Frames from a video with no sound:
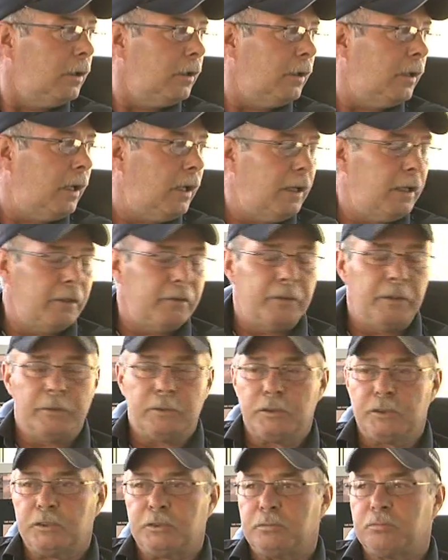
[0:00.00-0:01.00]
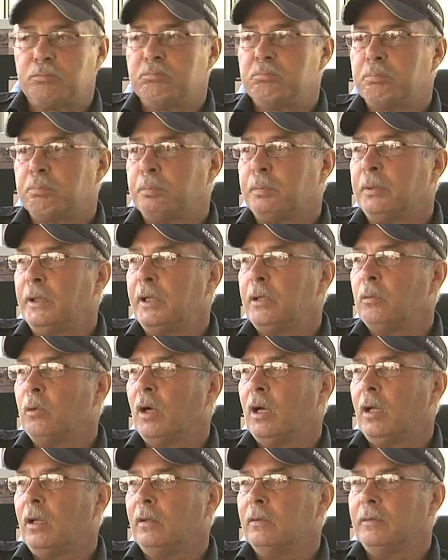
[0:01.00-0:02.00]
There's pretty
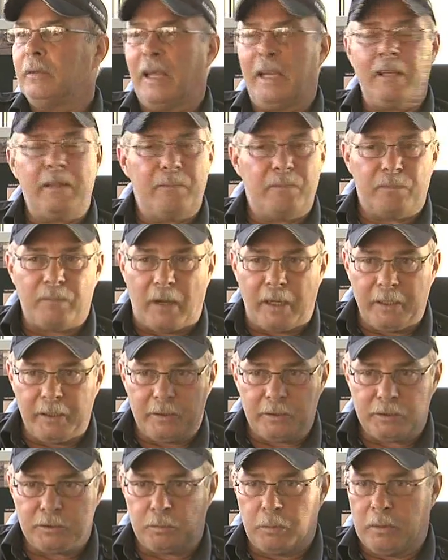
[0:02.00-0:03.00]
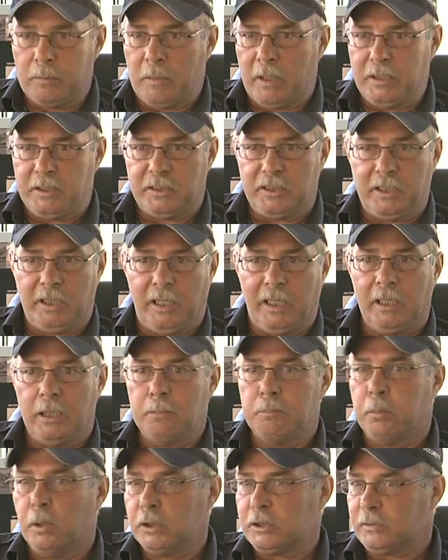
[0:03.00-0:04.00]
well any fires we might see, any
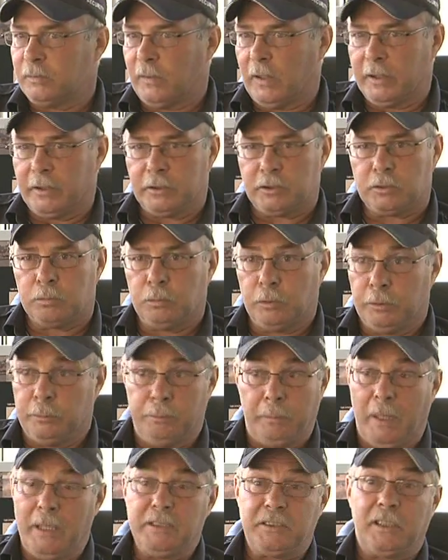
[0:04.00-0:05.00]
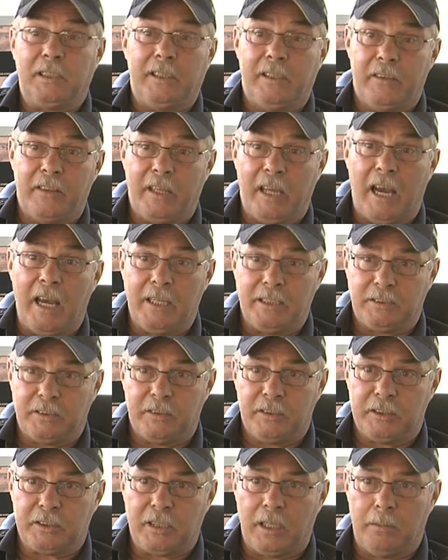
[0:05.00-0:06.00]
bush fires. We're basically the eyes of
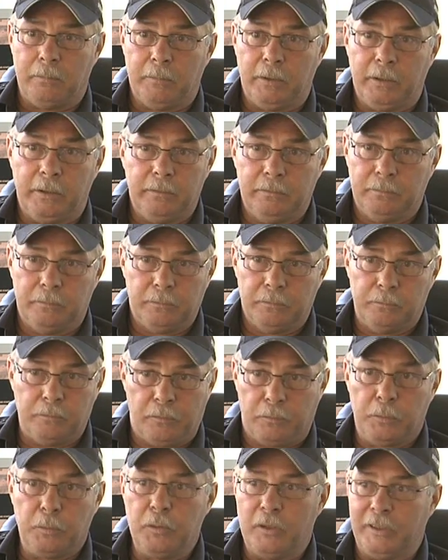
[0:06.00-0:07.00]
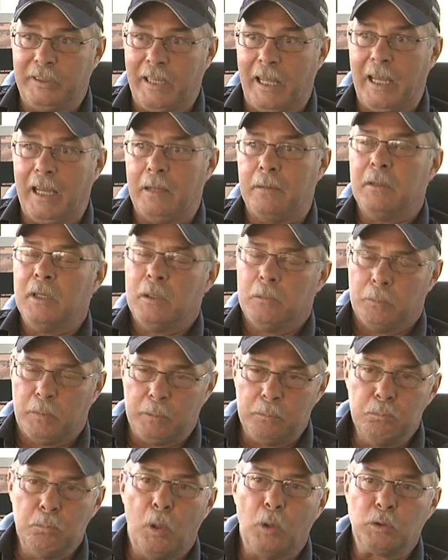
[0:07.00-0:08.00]
this company through the day,
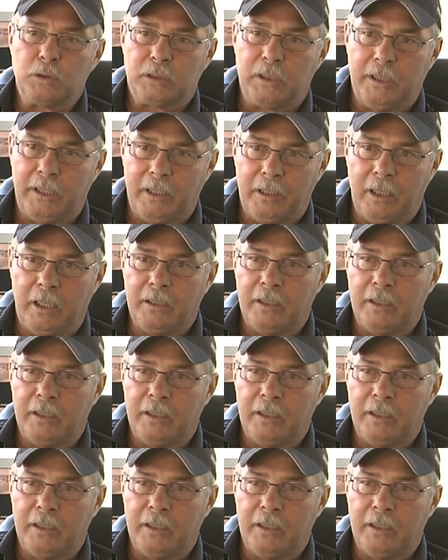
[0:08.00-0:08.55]
but mostly